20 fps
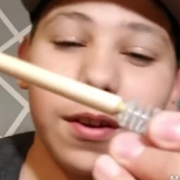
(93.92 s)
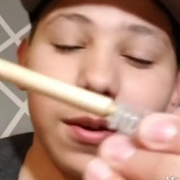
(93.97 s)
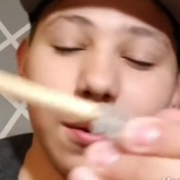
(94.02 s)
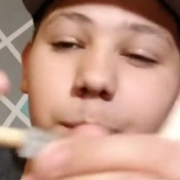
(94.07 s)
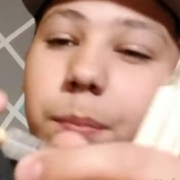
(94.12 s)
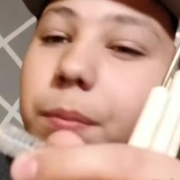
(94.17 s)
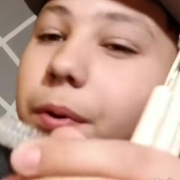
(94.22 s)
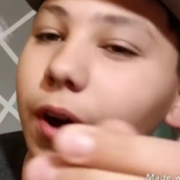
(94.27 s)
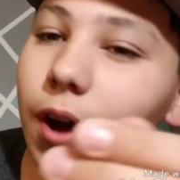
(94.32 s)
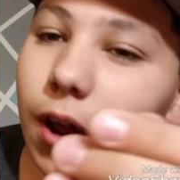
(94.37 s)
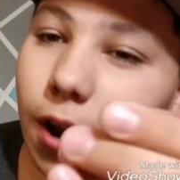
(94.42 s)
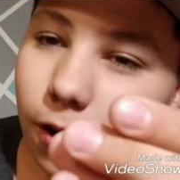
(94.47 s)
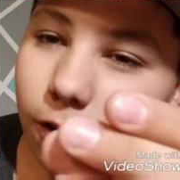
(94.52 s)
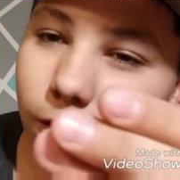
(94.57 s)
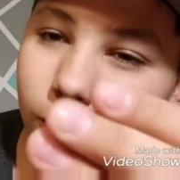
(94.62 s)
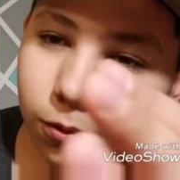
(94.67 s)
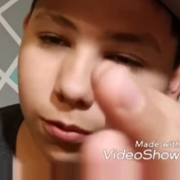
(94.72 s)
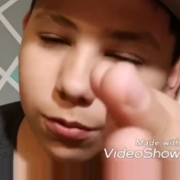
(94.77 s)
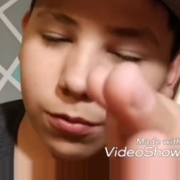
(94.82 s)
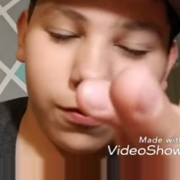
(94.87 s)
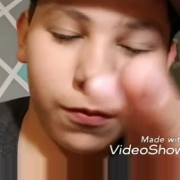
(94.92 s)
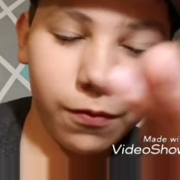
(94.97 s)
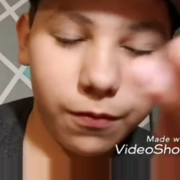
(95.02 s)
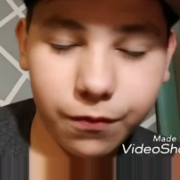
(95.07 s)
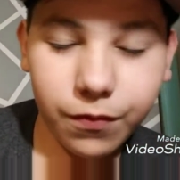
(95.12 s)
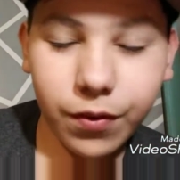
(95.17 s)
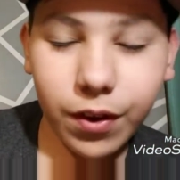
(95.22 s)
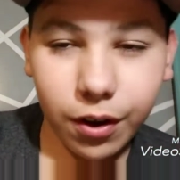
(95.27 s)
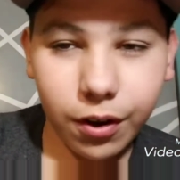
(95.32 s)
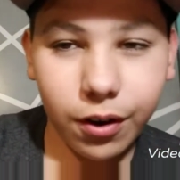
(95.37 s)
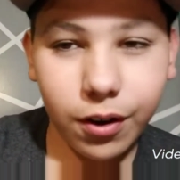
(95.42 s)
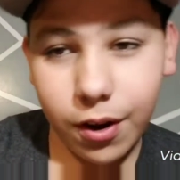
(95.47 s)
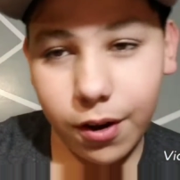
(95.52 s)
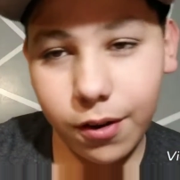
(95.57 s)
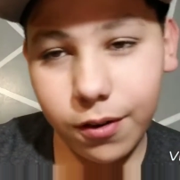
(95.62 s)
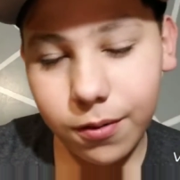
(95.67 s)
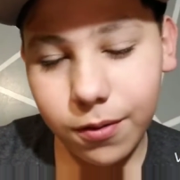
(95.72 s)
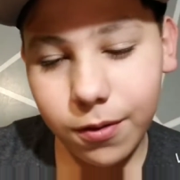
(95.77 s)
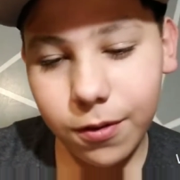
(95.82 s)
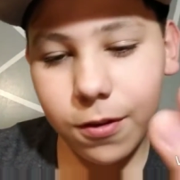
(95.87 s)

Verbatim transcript: but I'll figure it out.